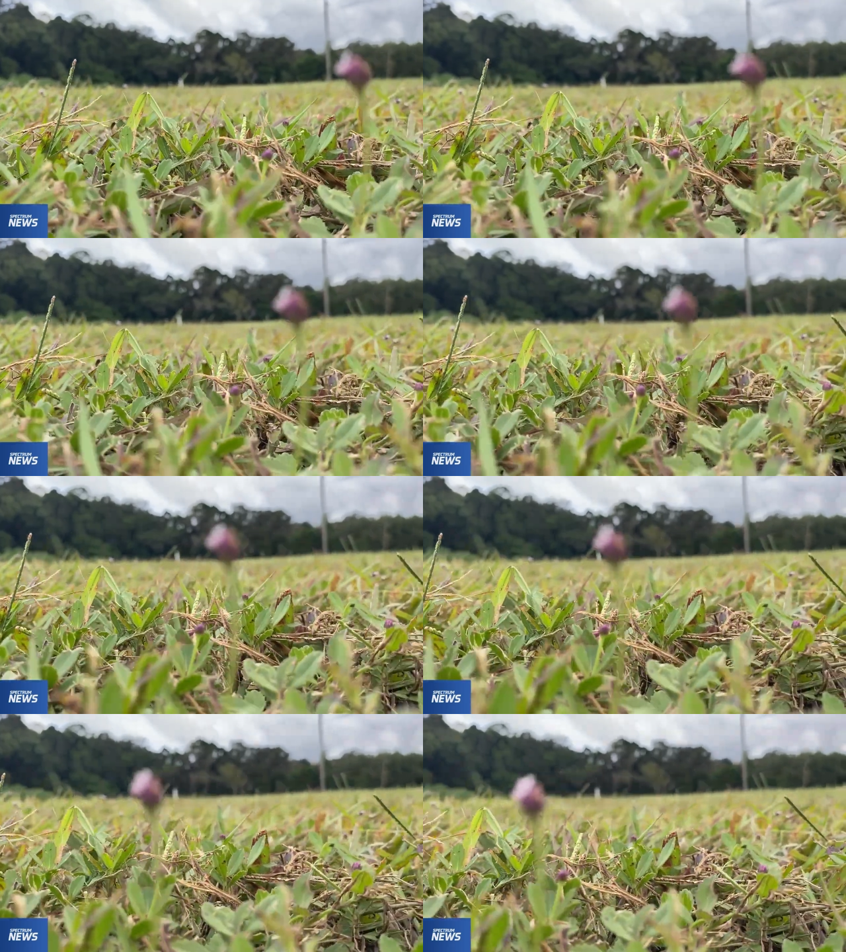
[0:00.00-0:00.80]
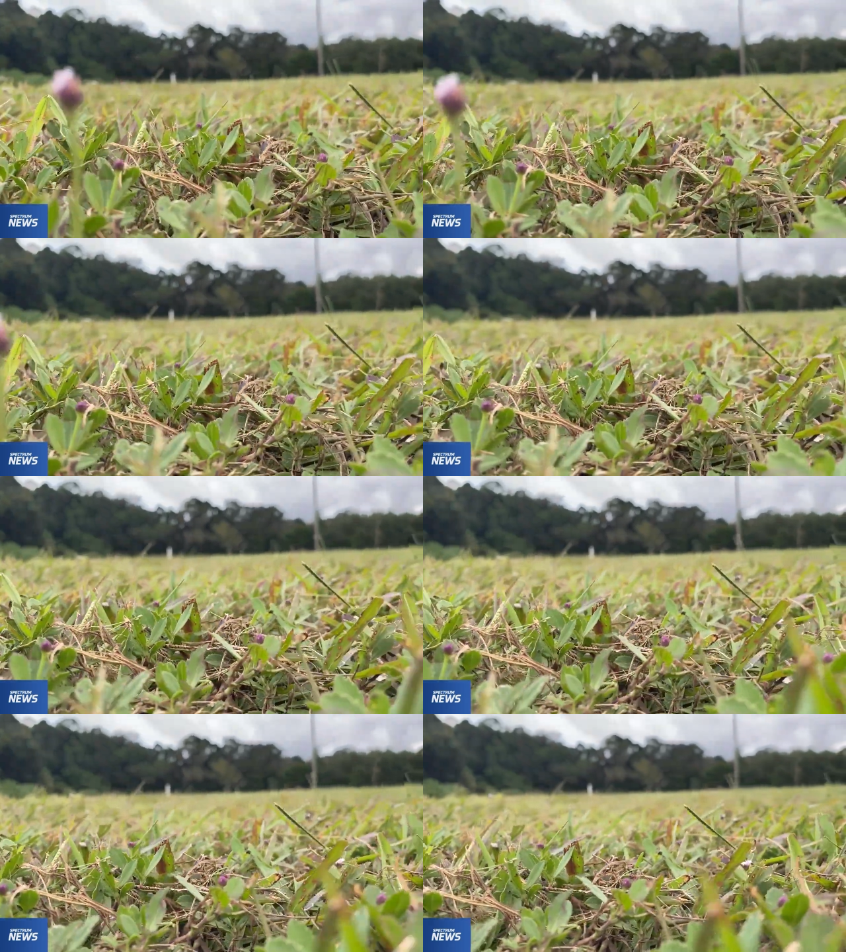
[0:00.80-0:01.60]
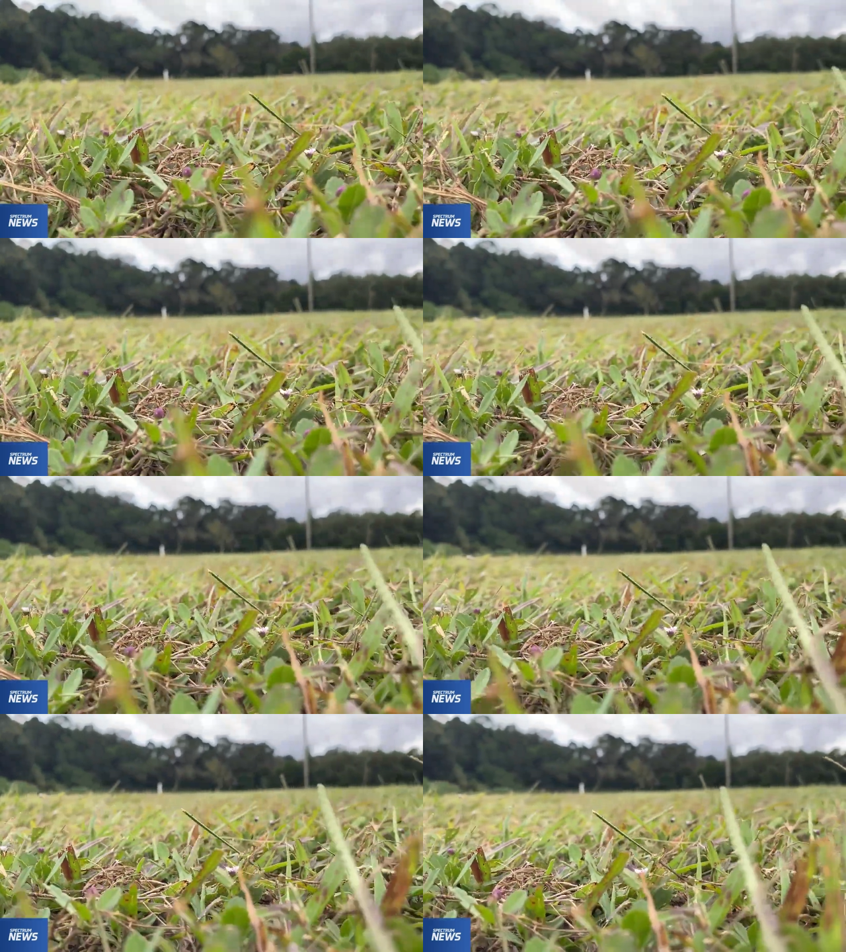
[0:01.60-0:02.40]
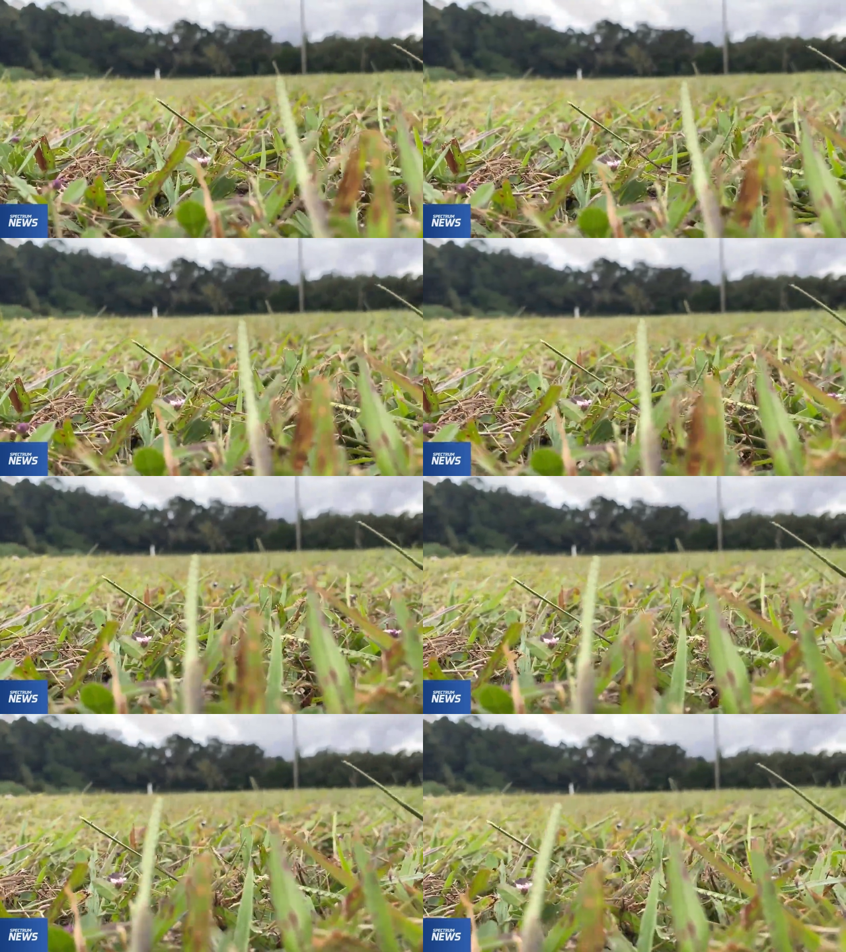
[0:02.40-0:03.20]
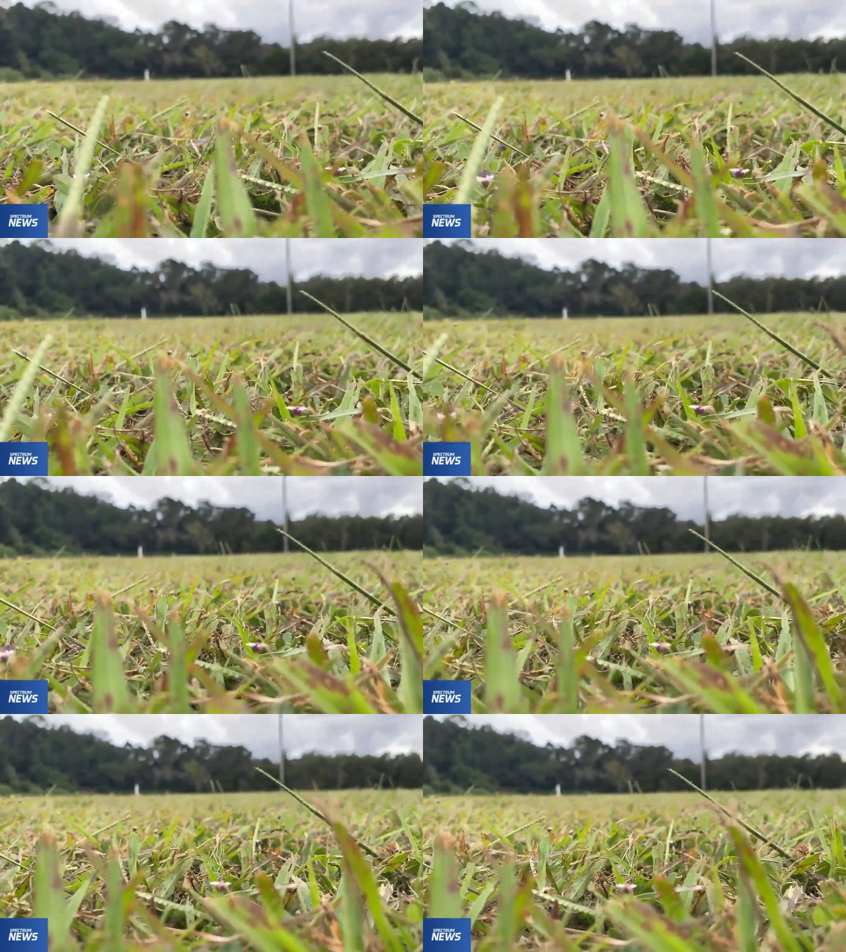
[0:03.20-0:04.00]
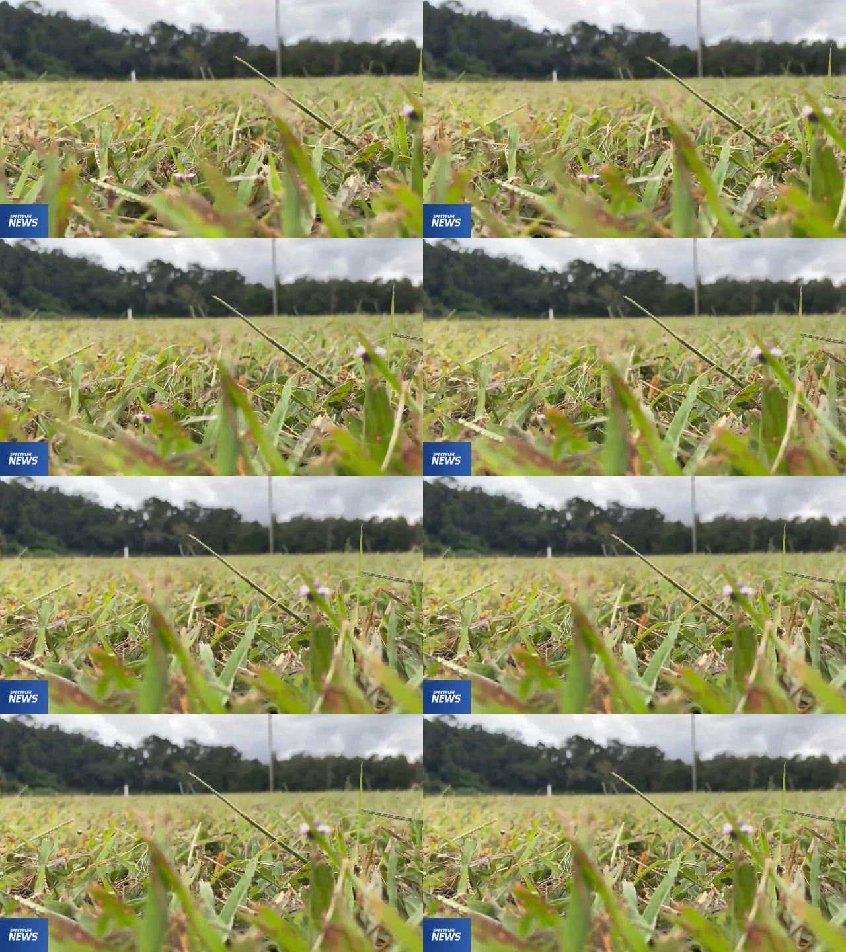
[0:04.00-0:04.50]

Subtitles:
[unreadable: no face in view]